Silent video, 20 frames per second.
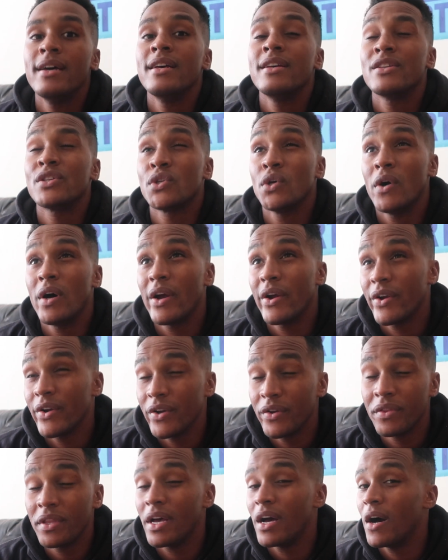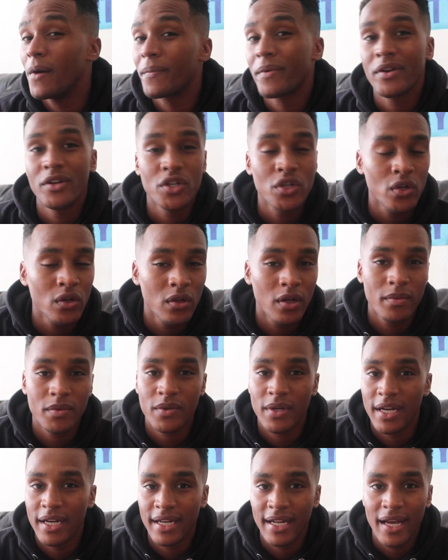So I heard that upper control
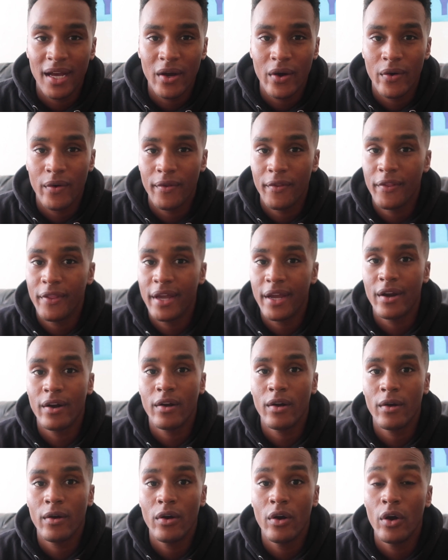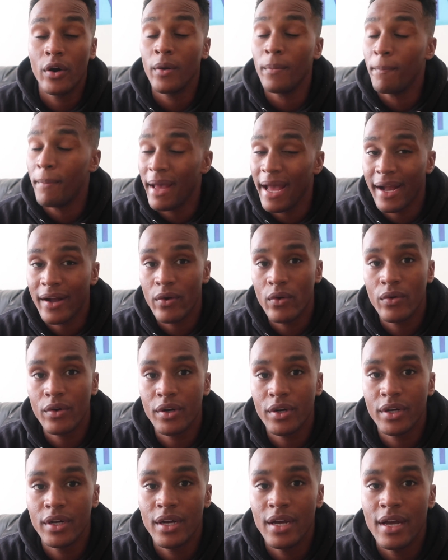arms right now, they are on back
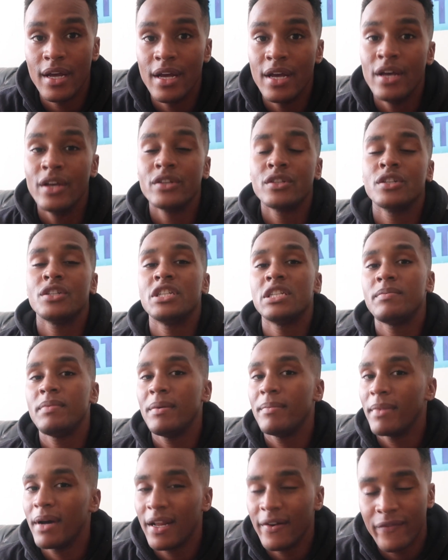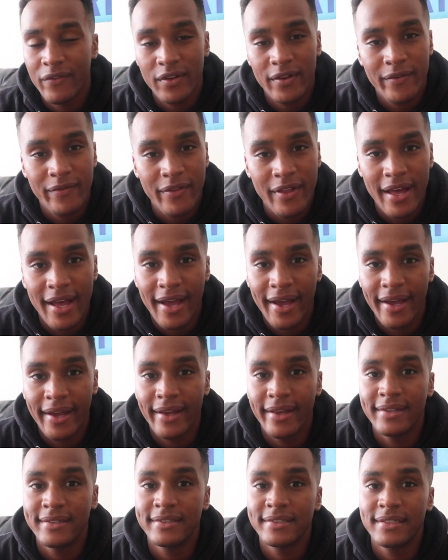order. So just be mindful of that.
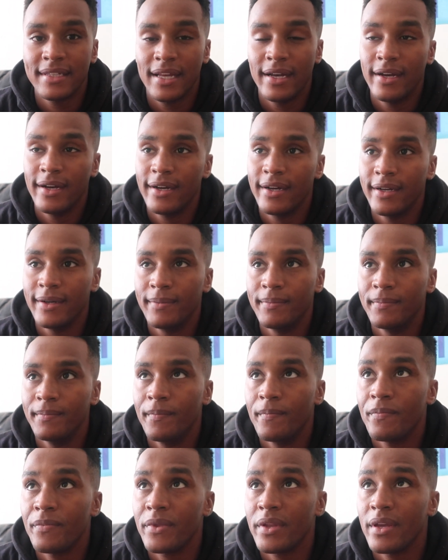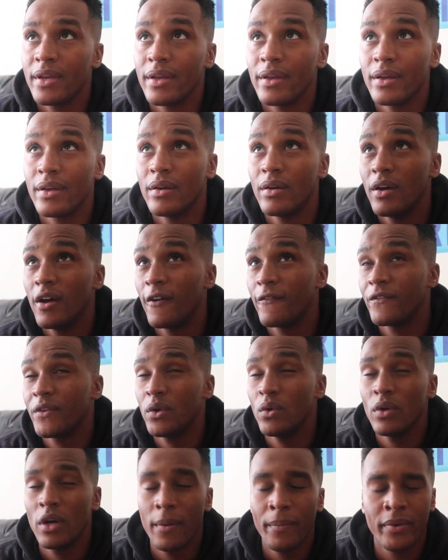A
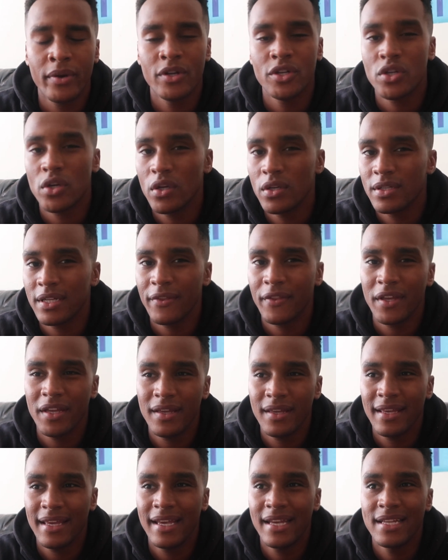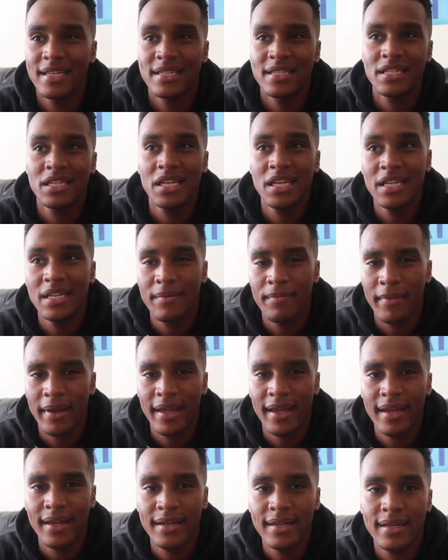few upper control arms I think you can get is
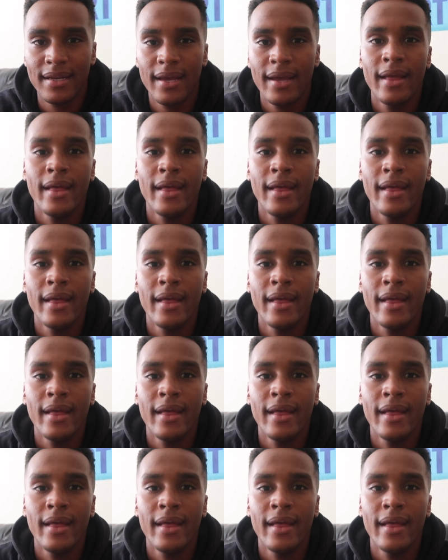T-Demand